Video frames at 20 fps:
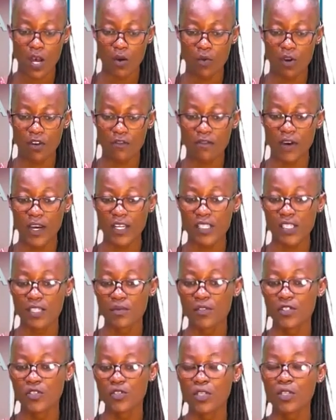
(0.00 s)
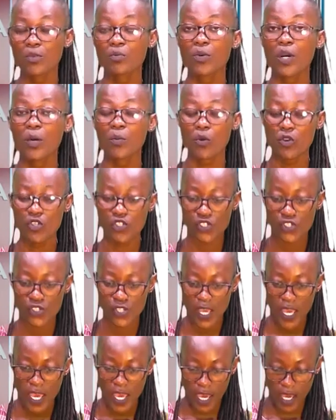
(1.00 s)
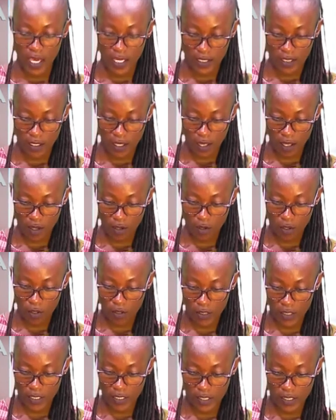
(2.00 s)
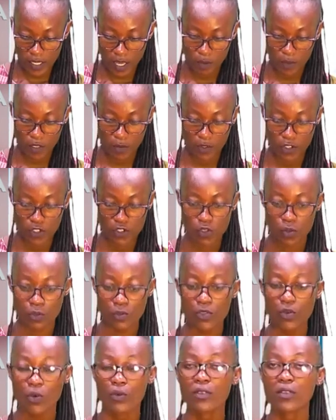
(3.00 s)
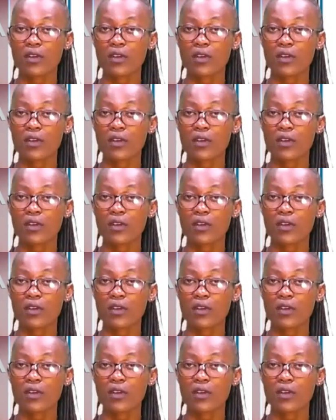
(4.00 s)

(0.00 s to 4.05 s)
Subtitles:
where fighting between the rebels and the Congolese army resumed on